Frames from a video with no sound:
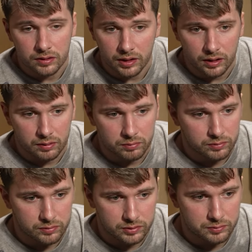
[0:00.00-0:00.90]
Yeah,
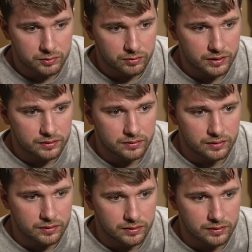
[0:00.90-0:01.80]
he's been great
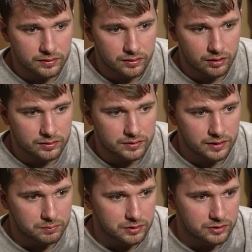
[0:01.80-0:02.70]
all the
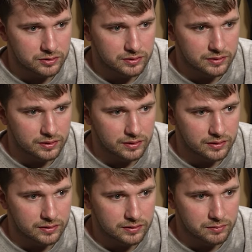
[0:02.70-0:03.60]
time. Not just
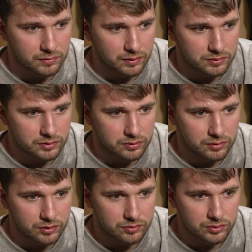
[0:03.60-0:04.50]
sometimes, you know,
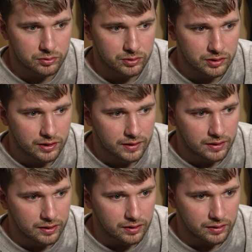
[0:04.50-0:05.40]
he don't score,
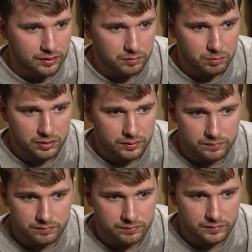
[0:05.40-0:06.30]
but
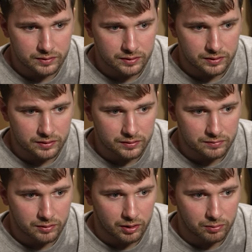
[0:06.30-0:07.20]

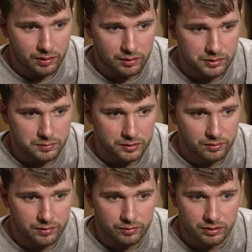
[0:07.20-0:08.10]
all around he's been
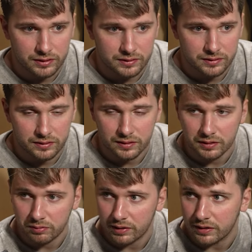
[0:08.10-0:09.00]
great for us,
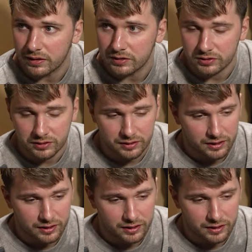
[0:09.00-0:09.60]
a great addition.